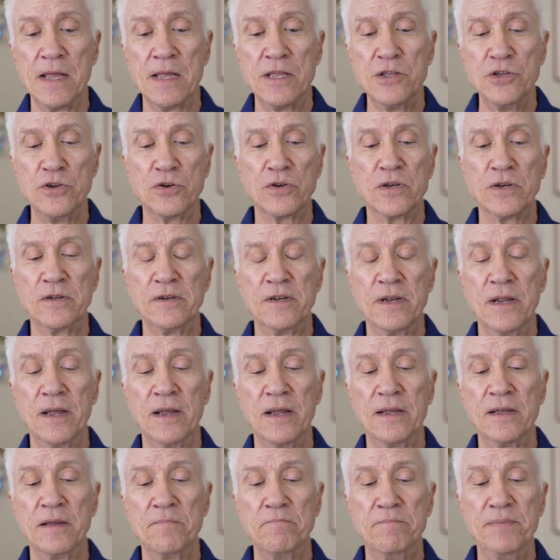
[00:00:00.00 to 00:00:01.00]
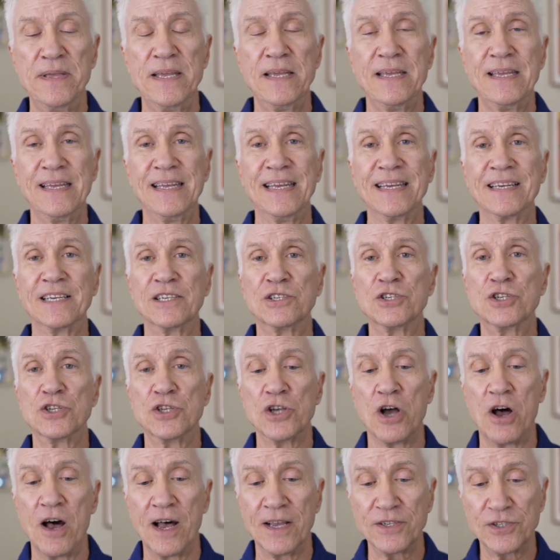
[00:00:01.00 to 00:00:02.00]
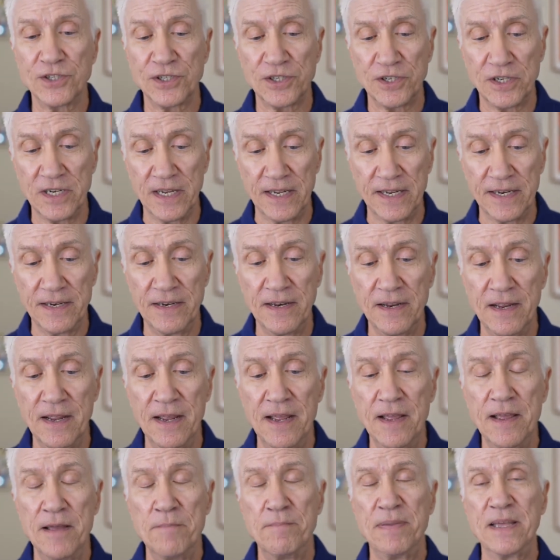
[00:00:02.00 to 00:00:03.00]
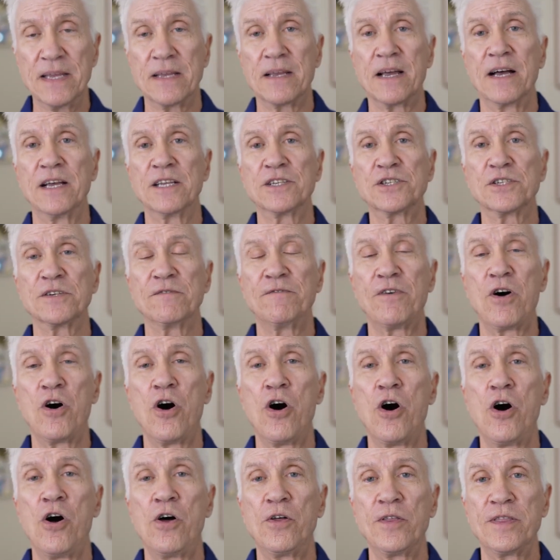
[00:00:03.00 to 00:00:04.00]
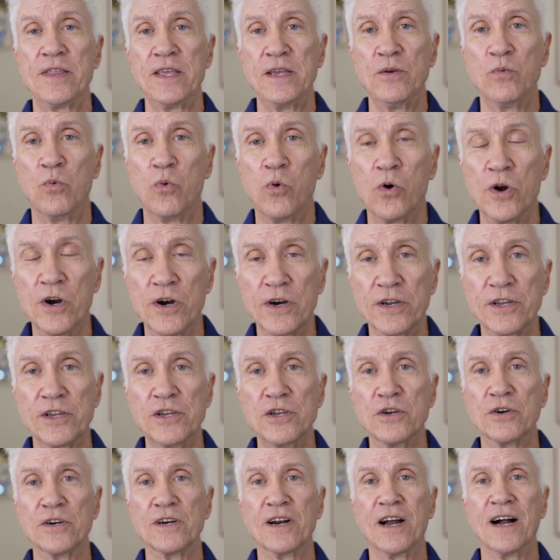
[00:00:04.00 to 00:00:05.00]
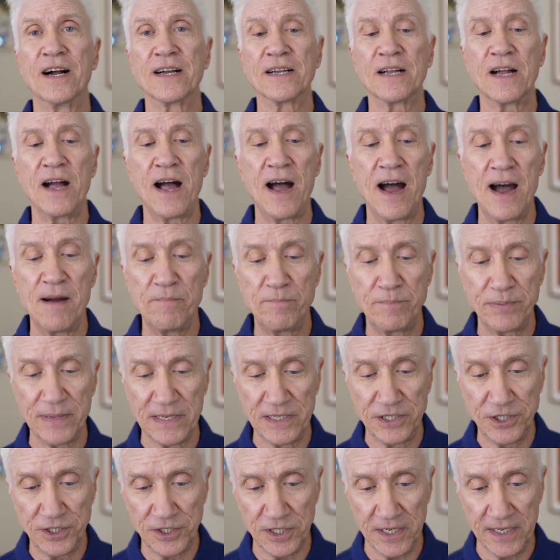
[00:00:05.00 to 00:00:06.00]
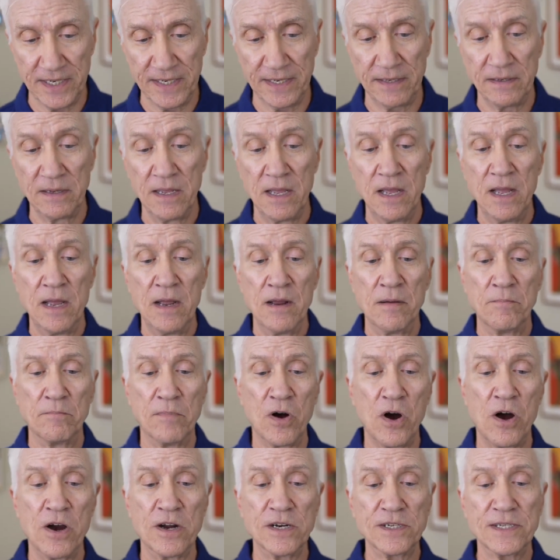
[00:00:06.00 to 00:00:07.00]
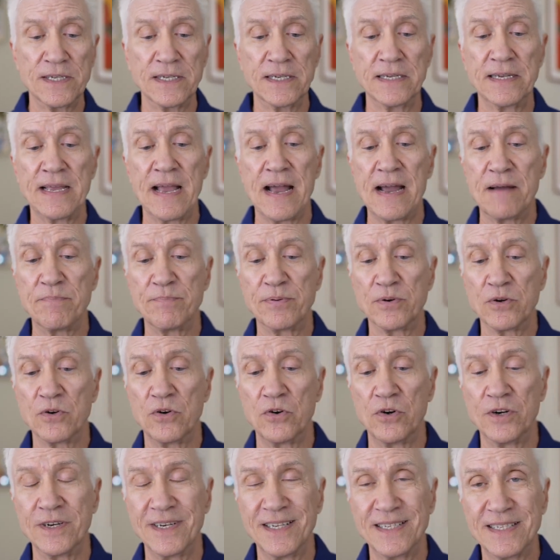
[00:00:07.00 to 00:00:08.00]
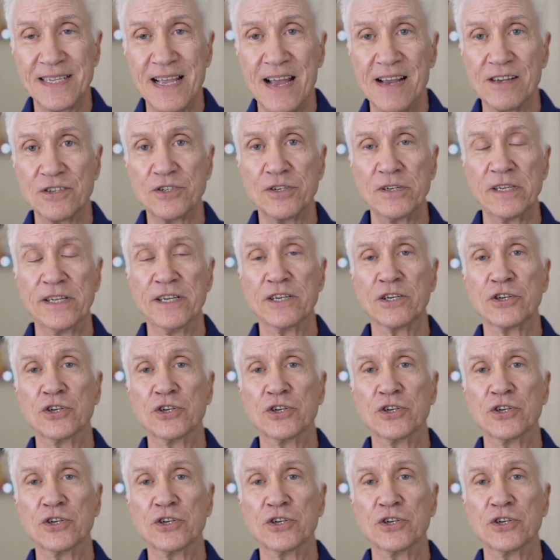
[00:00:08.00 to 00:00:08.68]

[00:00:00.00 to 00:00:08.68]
you could be exhausted because of all the work you're accomplishing. Mars in Capricorn is actually a